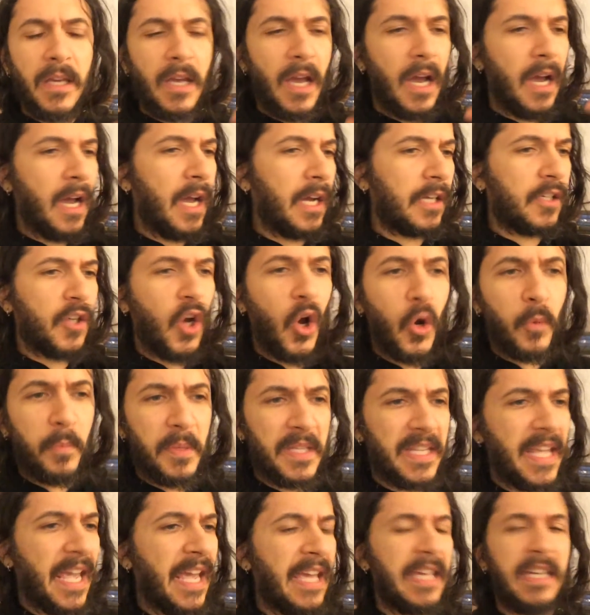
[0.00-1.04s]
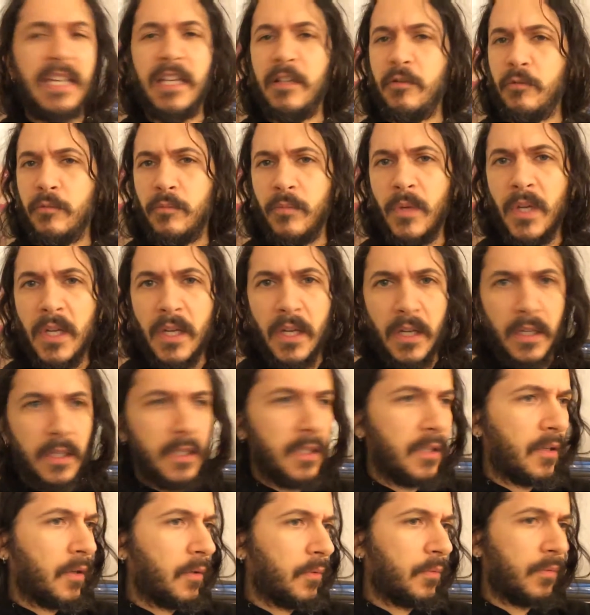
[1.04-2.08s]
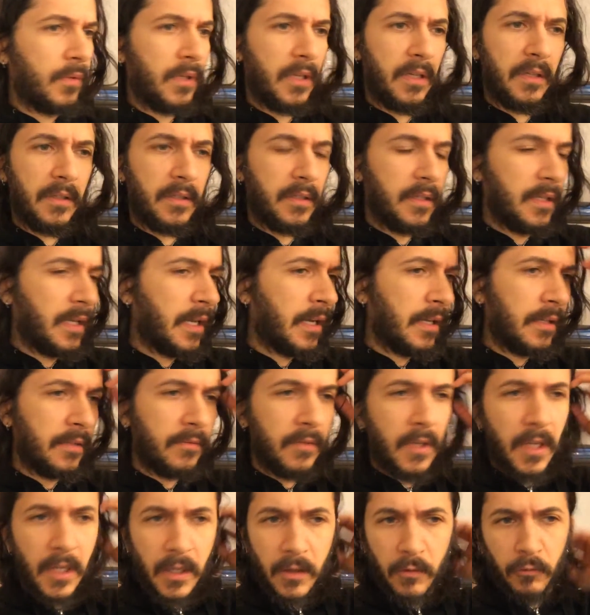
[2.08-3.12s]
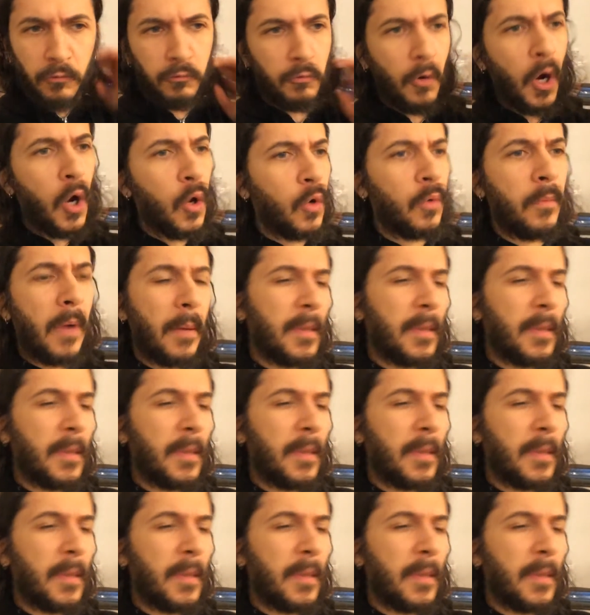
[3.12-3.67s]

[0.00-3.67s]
Uh, Copenhagen, you know, uh, uh, Rome.